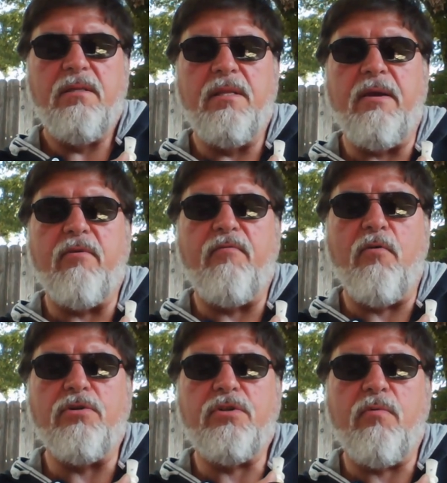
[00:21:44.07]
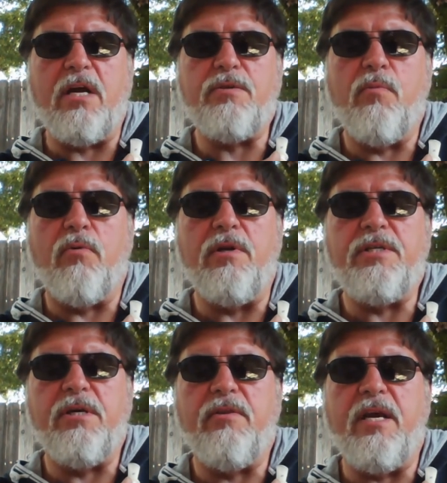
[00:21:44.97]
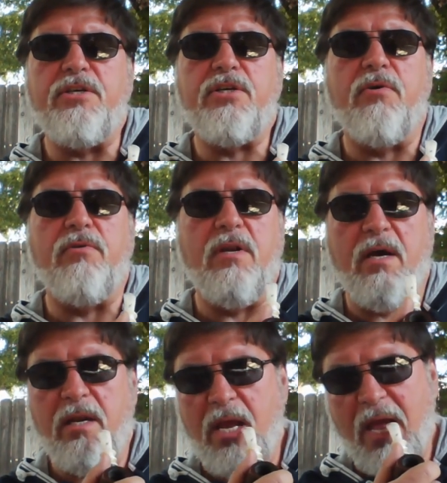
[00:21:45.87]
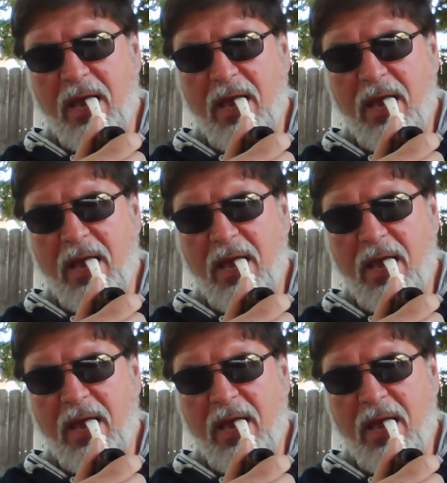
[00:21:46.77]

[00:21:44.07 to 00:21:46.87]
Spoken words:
then they were forced to watch more until they showed none.